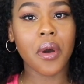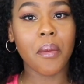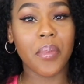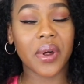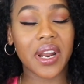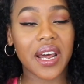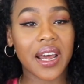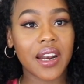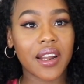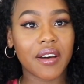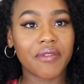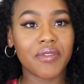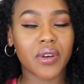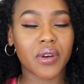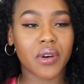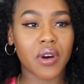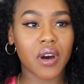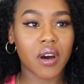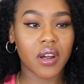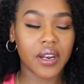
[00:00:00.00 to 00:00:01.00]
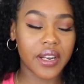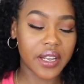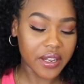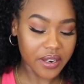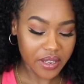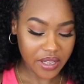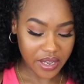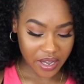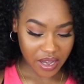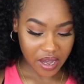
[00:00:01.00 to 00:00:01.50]
But I love
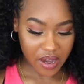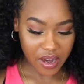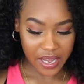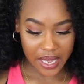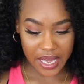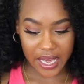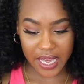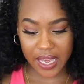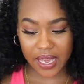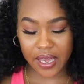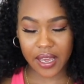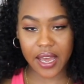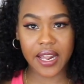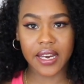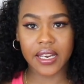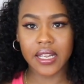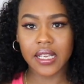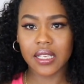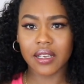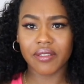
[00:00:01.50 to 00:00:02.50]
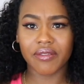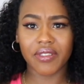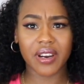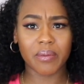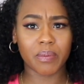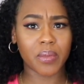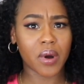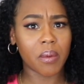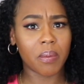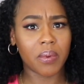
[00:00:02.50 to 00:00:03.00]
the cut here, and these are
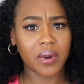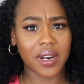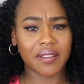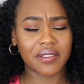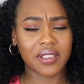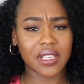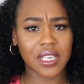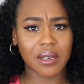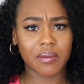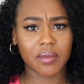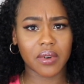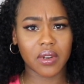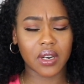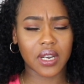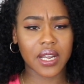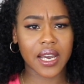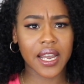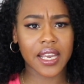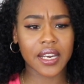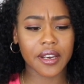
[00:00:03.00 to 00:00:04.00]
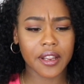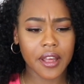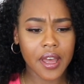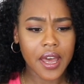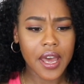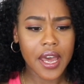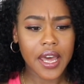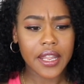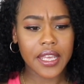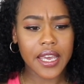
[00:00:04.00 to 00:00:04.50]
very popular. I've seen them online.
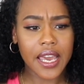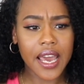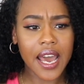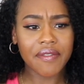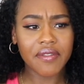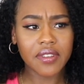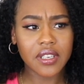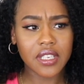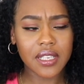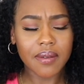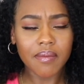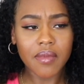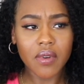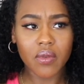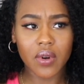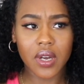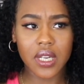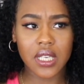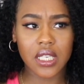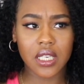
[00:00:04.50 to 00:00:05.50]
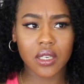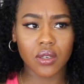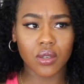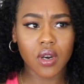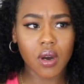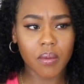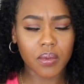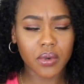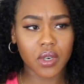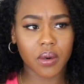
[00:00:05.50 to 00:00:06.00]
They have similar ones in
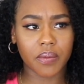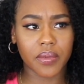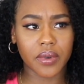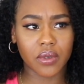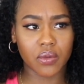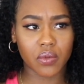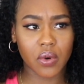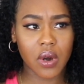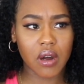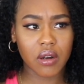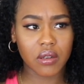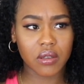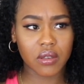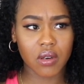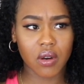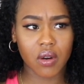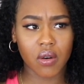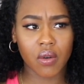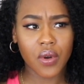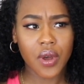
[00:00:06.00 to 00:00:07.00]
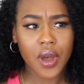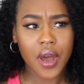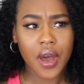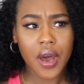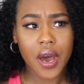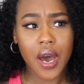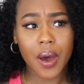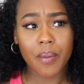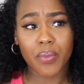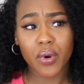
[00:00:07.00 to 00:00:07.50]
Topshop as well, so
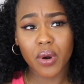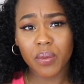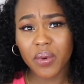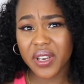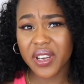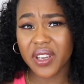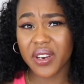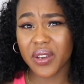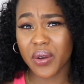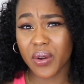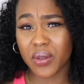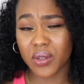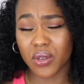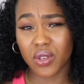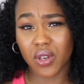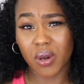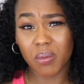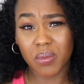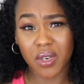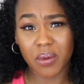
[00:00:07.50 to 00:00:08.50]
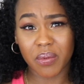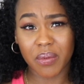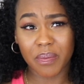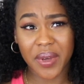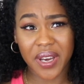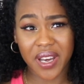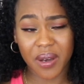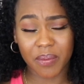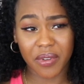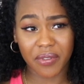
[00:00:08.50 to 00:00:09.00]
I'm probably going to go to Topshop and
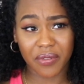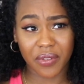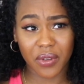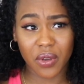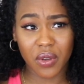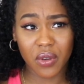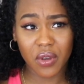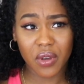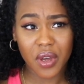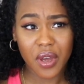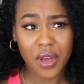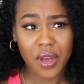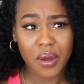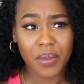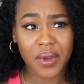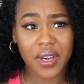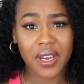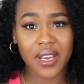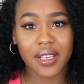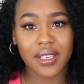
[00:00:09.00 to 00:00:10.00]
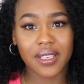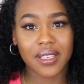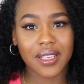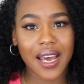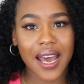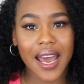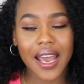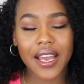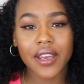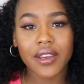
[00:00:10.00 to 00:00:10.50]
pick up a few, because
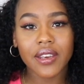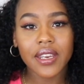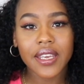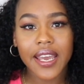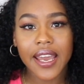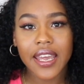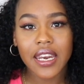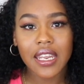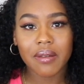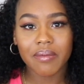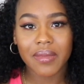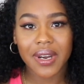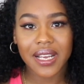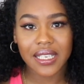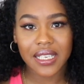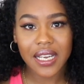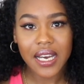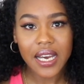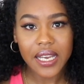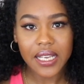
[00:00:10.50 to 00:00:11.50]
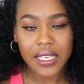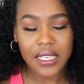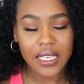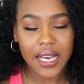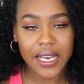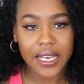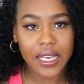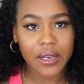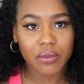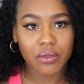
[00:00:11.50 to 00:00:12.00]
I couldn't get any in my size.
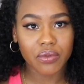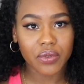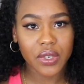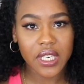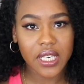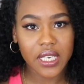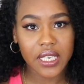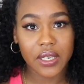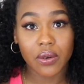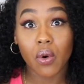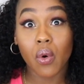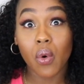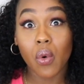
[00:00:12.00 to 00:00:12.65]
Like, it was ridiculous.